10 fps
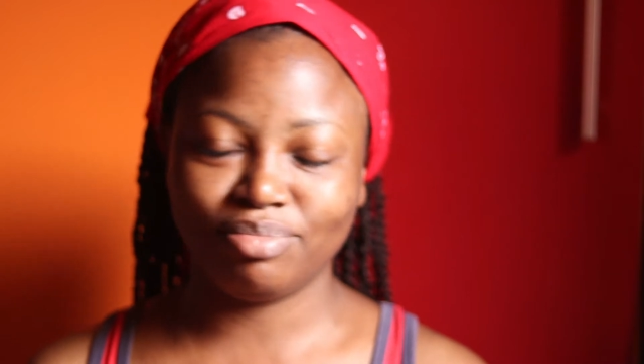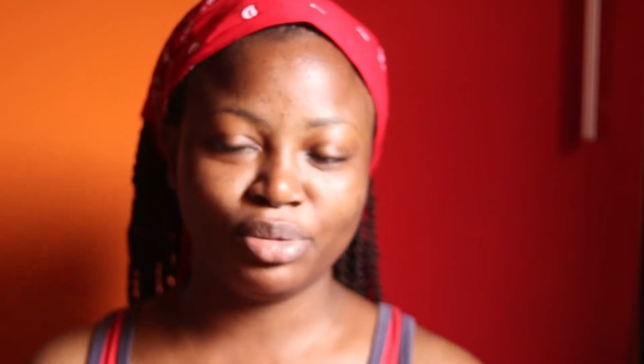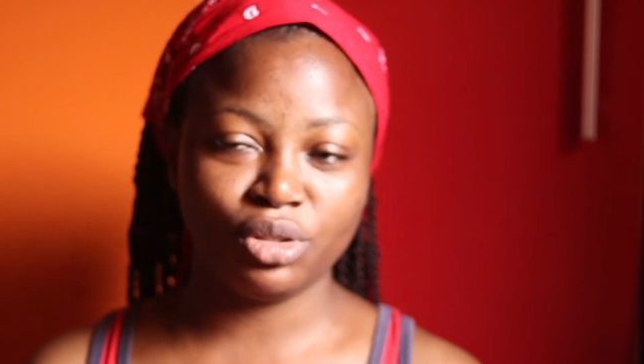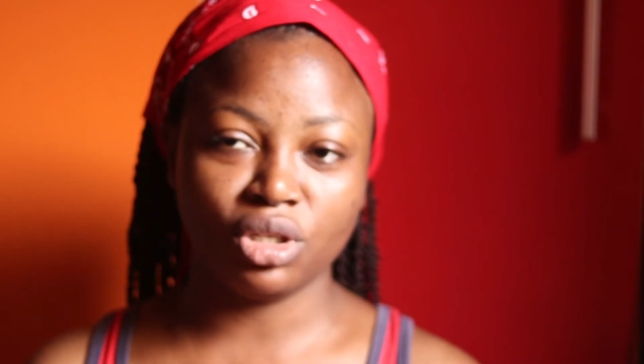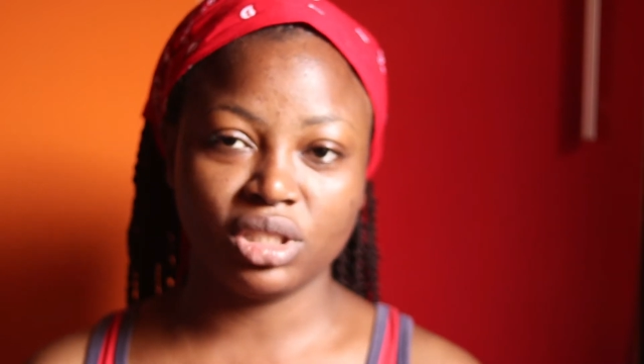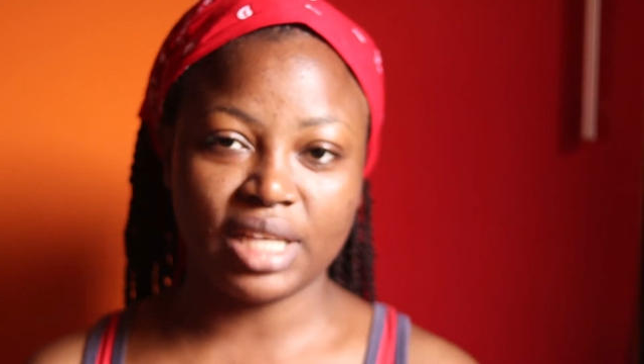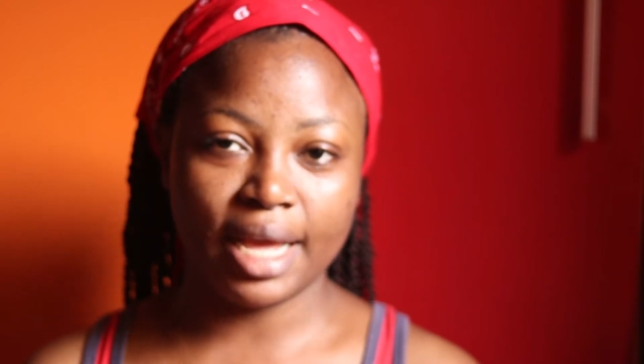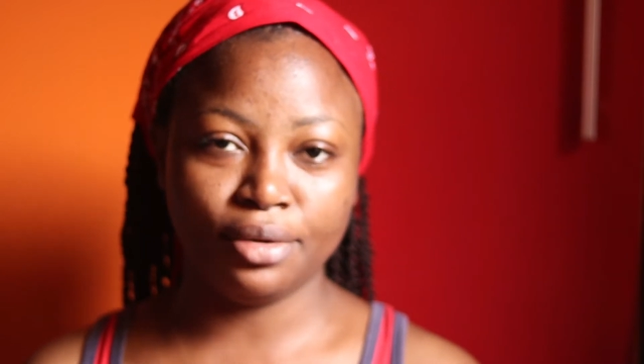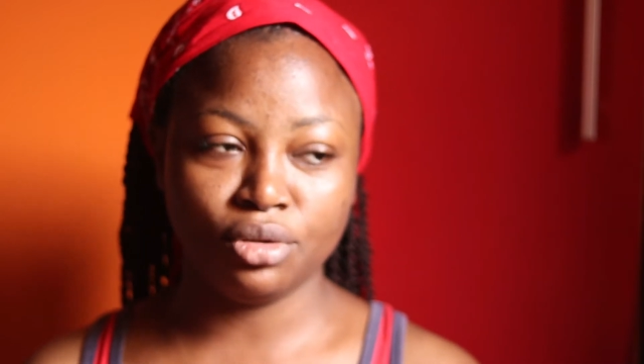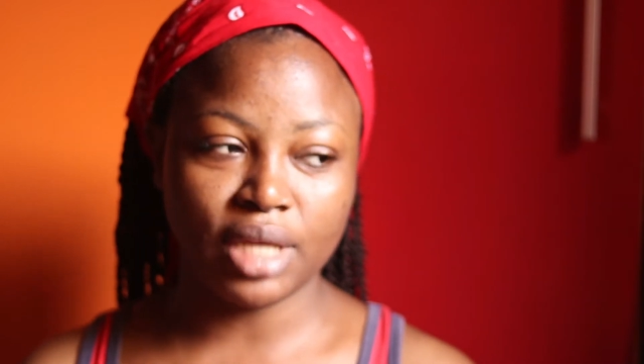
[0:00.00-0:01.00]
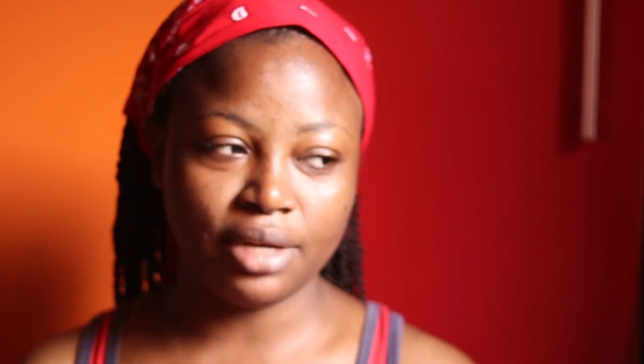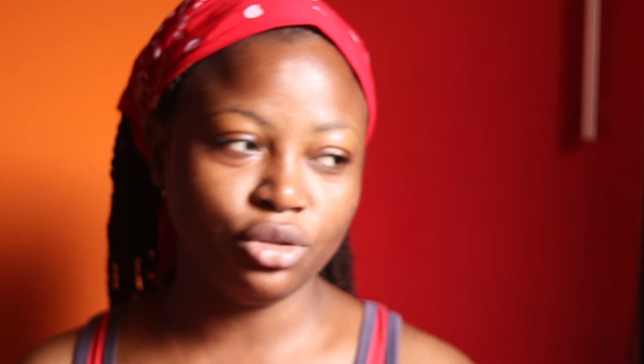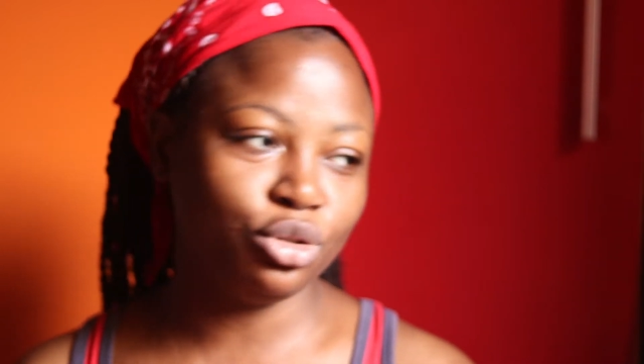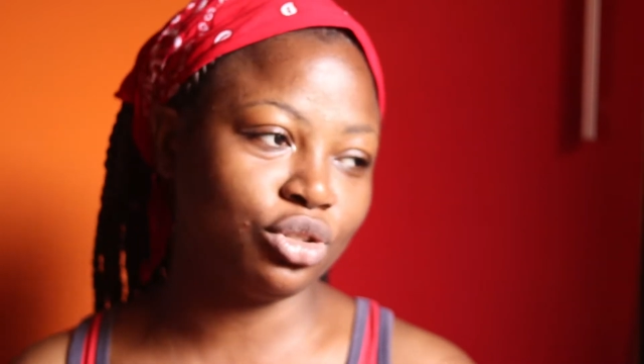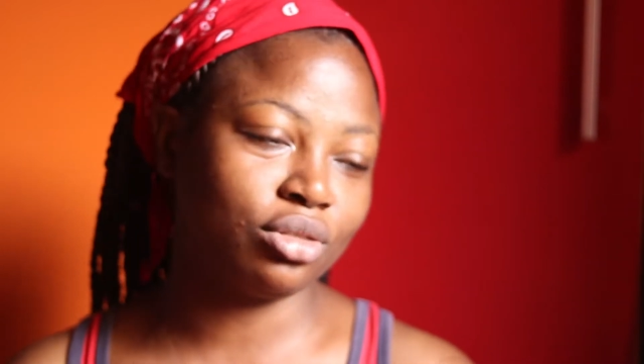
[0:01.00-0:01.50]
products I use. I
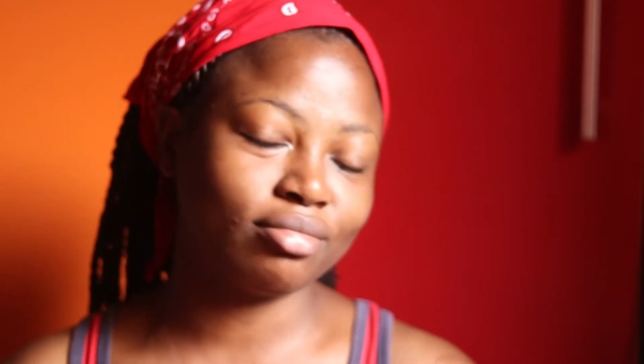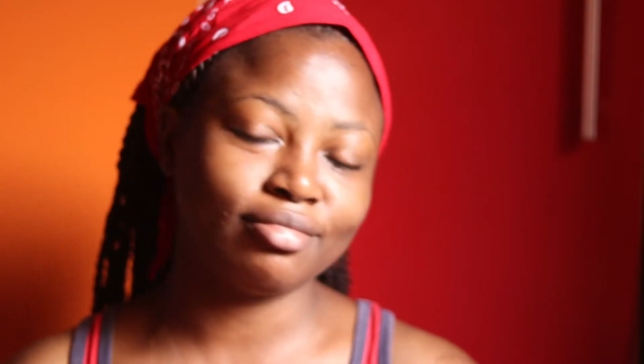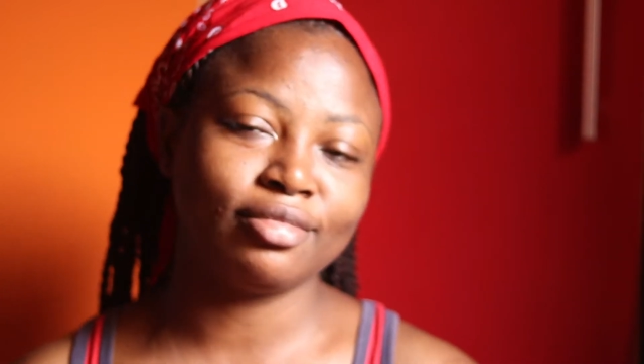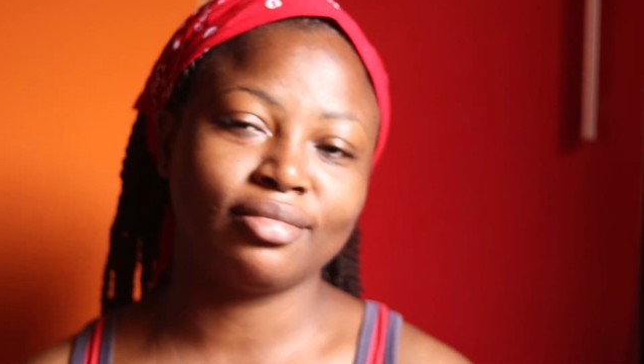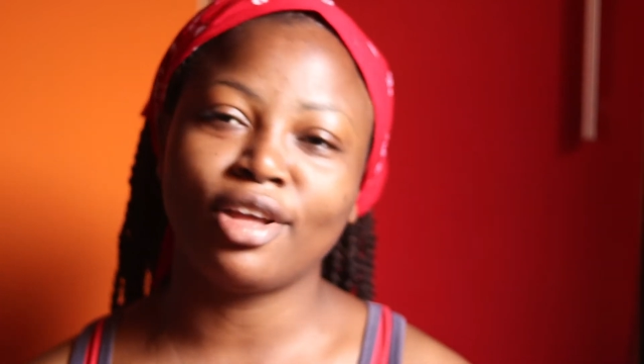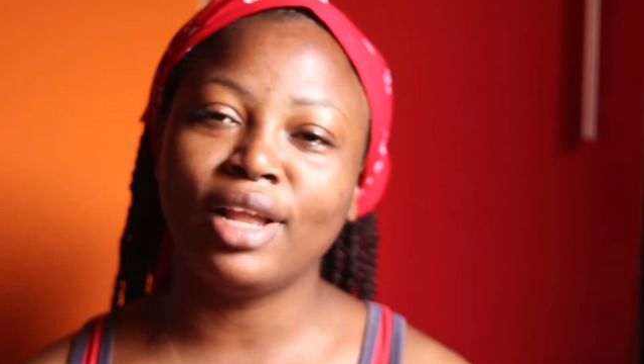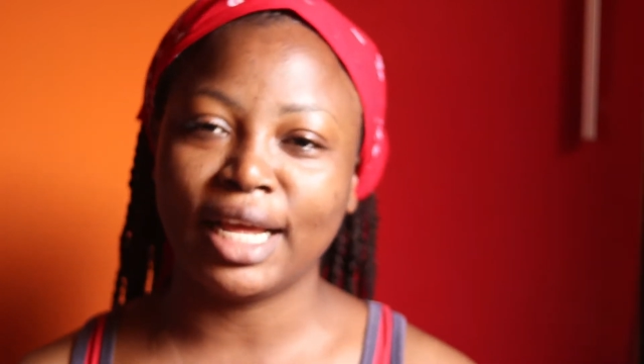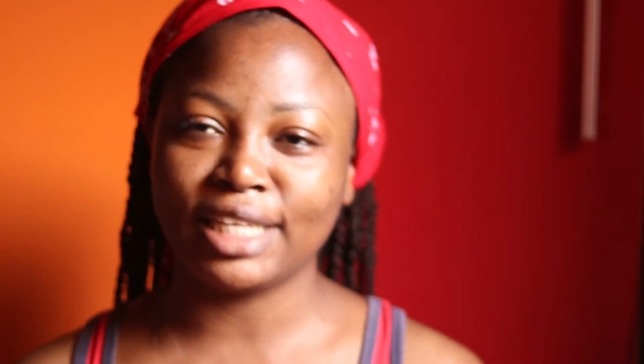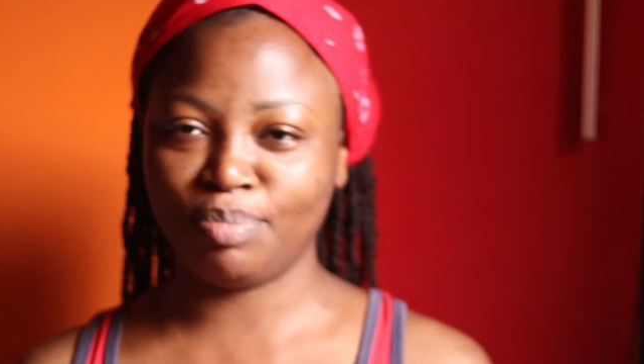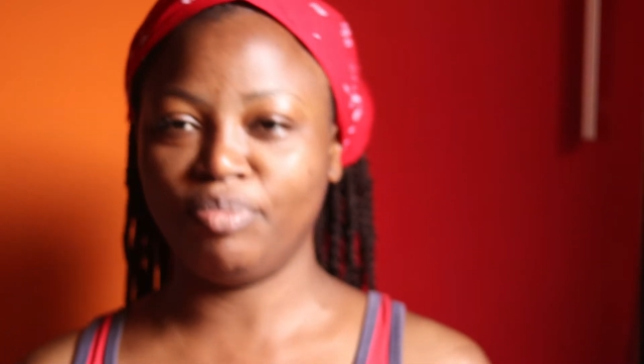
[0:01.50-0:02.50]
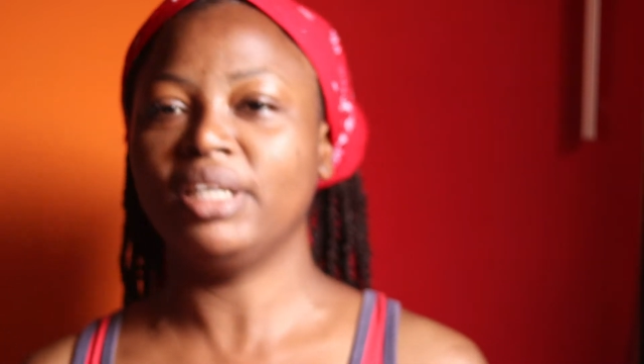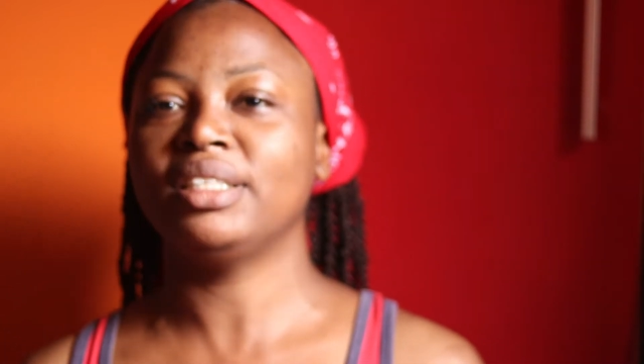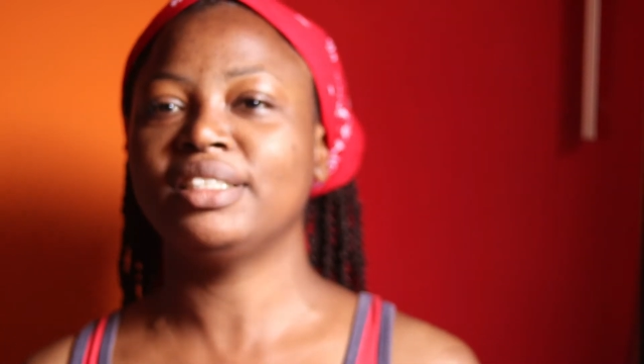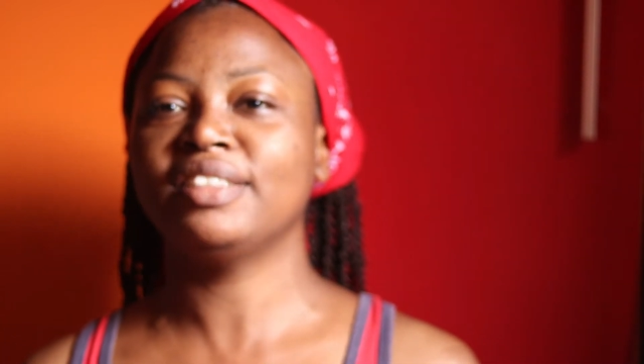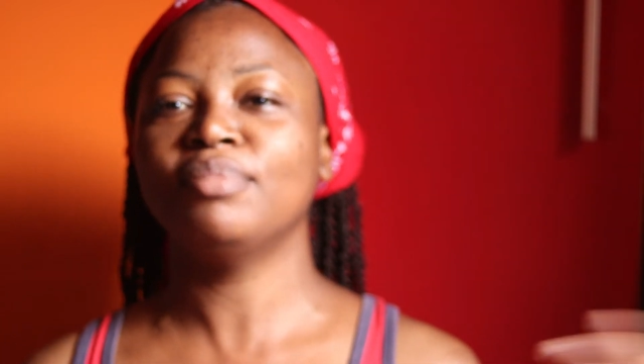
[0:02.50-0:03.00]
don't use all
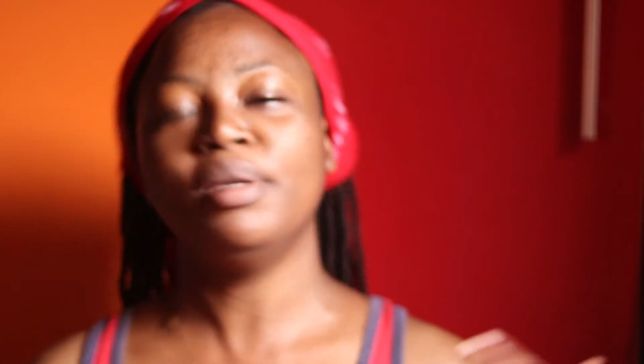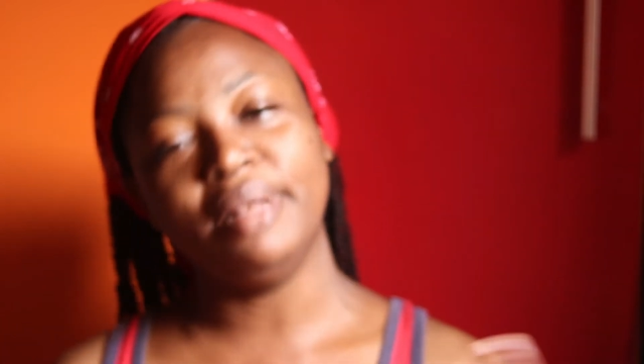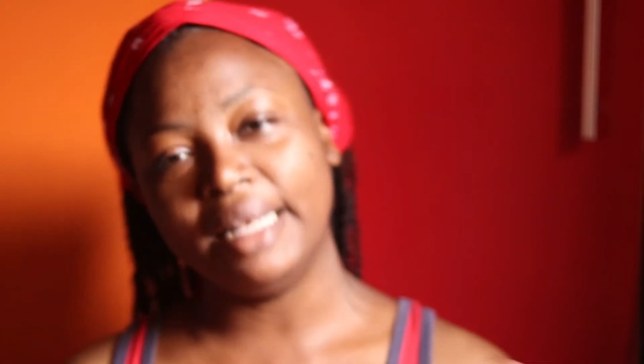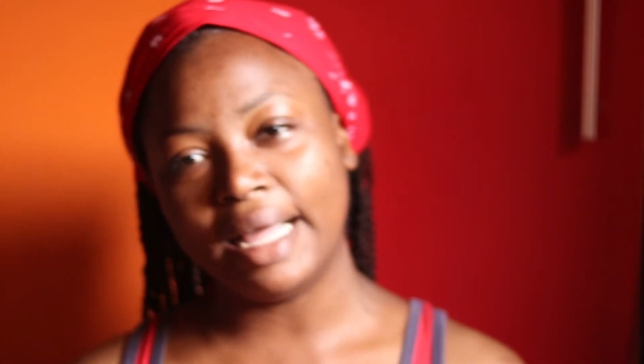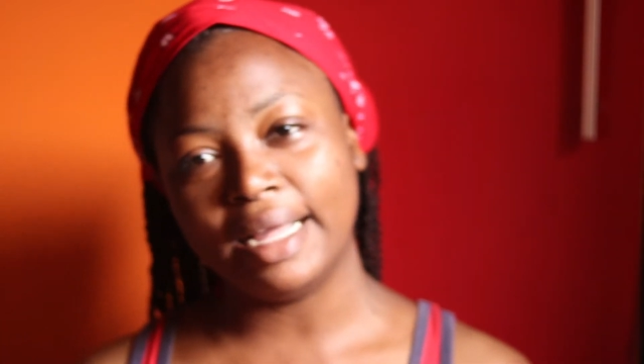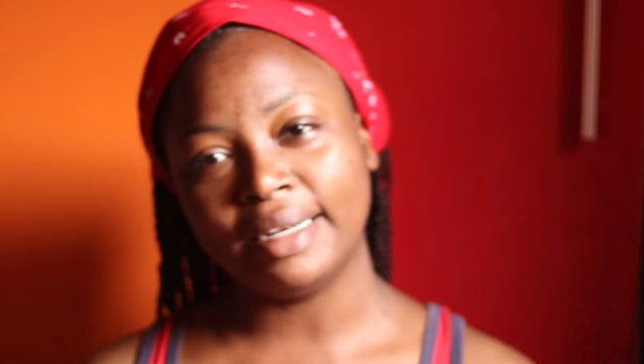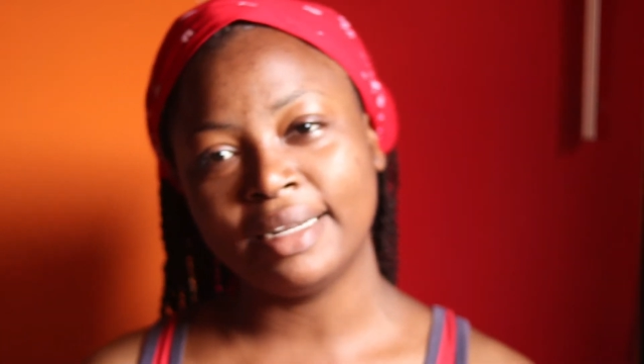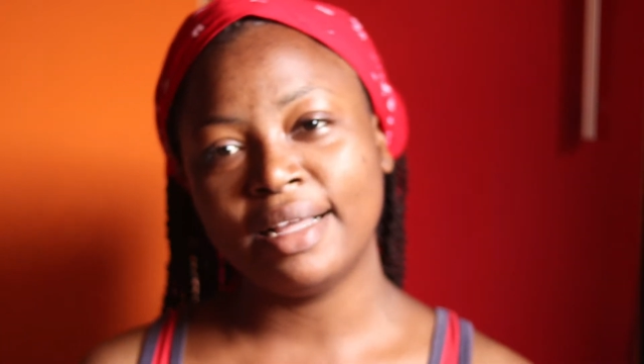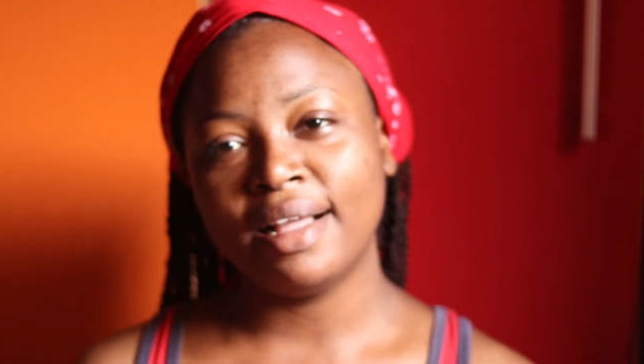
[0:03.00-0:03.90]
expensive Maybelline